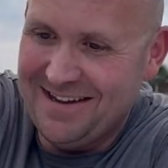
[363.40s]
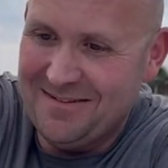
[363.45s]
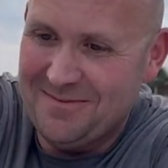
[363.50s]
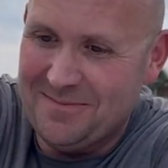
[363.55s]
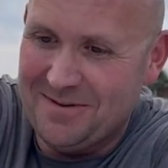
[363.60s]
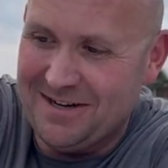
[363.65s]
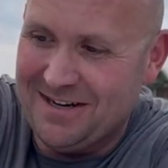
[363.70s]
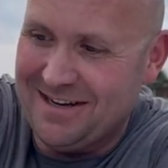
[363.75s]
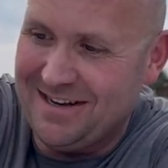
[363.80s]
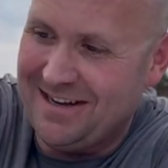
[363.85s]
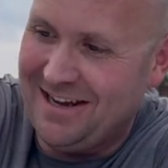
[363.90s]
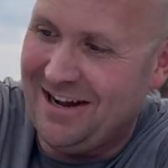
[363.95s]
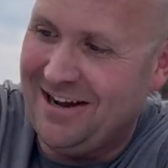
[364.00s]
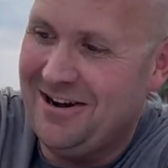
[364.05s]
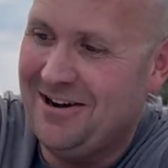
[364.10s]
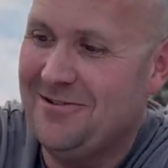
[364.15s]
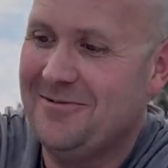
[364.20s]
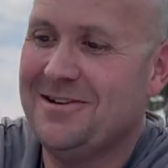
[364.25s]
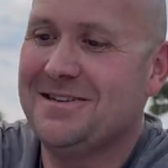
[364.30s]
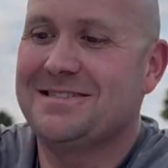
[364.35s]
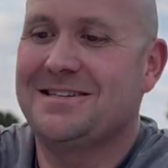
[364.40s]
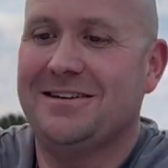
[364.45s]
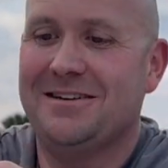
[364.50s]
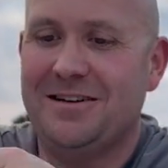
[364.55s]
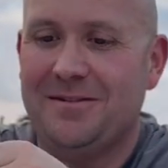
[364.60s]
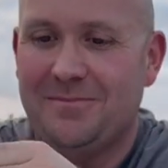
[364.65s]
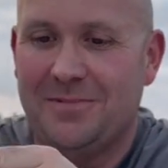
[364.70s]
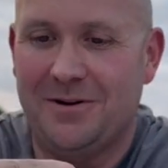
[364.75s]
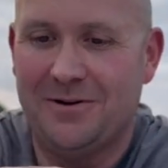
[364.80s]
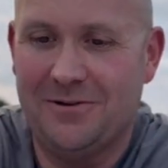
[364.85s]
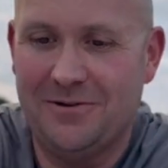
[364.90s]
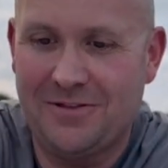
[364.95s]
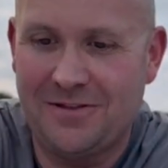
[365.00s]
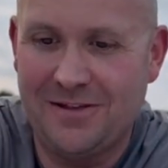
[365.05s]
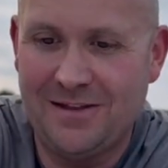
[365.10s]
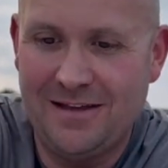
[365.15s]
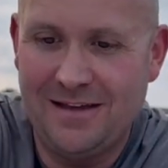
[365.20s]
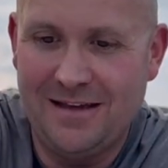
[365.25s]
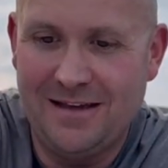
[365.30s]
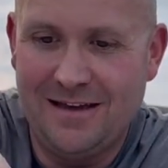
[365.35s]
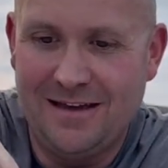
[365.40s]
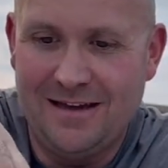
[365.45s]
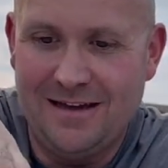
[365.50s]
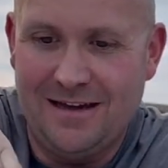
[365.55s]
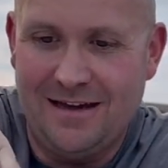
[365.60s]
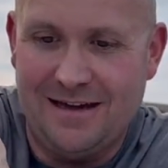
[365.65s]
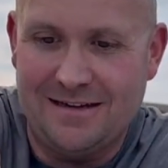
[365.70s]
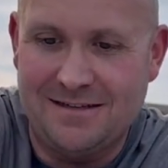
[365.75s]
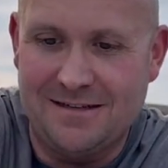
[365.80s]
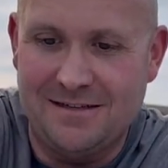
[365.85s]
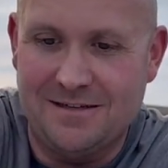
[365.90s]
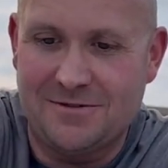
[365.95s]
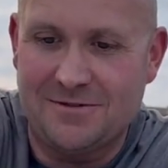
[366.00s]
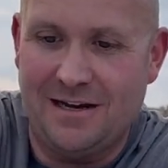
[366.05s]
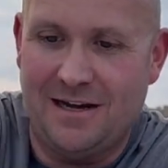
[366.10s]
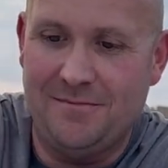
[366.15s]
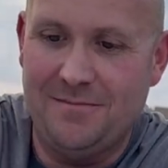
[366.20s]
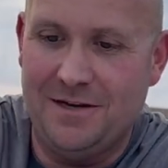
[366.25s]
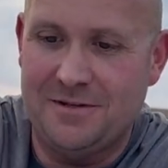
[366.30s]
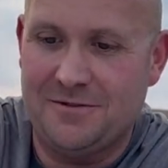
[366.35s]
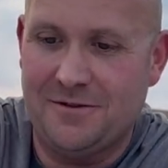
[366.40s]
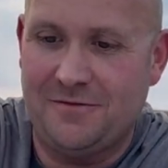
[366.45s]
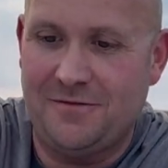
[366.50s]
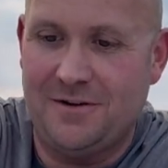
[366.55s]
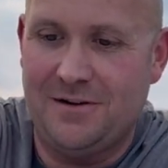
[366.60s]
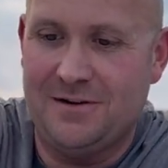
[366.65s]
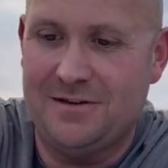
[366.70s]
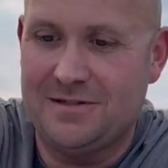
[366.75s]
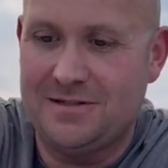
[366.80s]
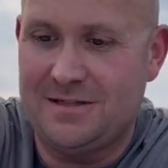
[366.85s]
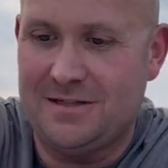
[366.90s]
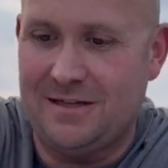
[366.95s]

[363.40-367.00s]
but I always carry both. I tend to try metric first,